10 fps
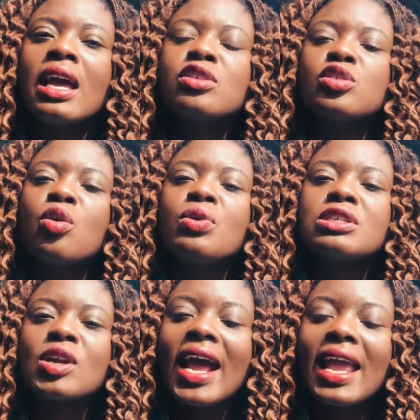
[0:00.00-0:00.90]
so we
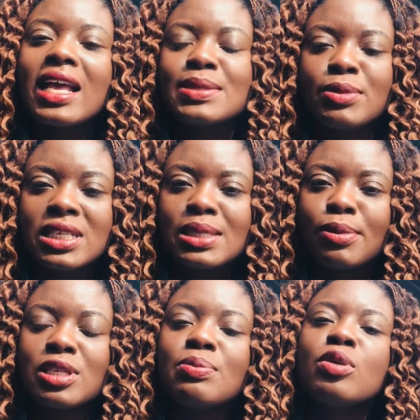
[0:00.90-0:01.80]
try as much as
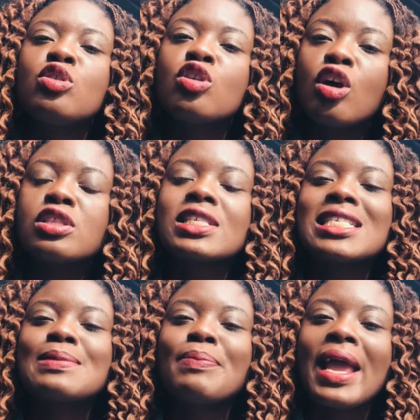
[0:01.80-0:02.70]
possible not to
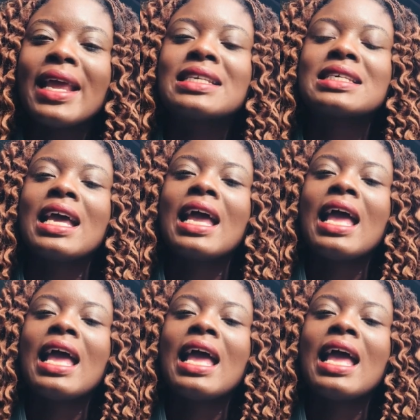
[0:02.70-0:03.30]
spend